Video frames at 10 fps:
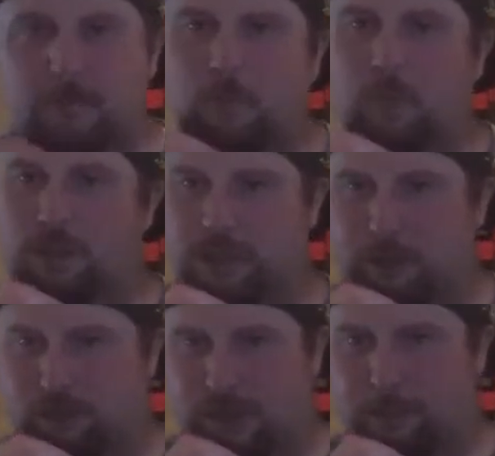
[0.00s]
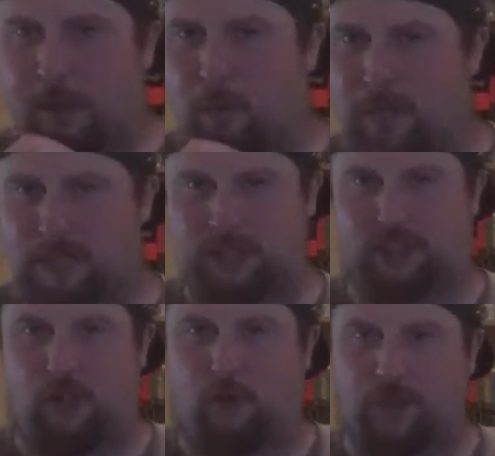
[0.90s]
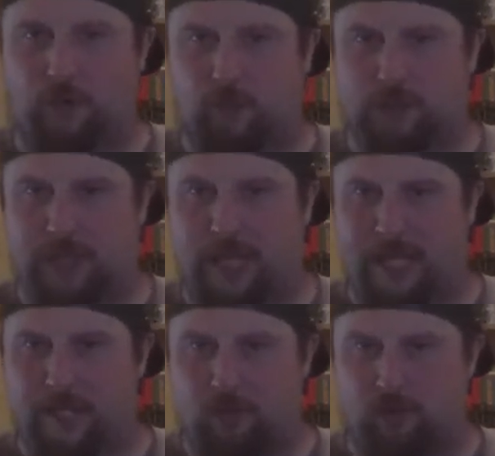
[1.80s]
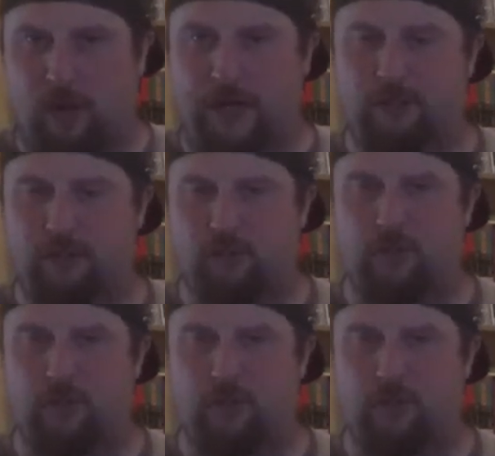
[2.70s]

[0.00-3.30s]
was interesting about Weird Sister College was that it tried to